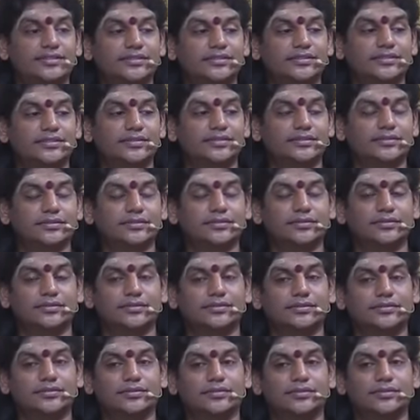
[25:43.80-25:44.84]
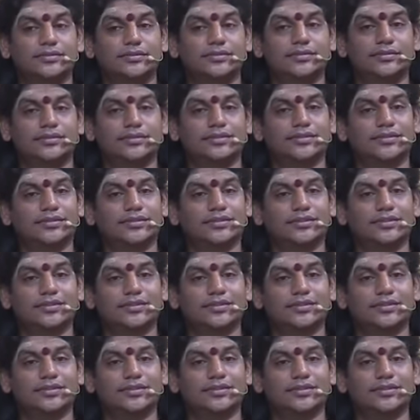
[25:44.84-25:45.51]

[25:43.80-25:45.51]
(no one is talking)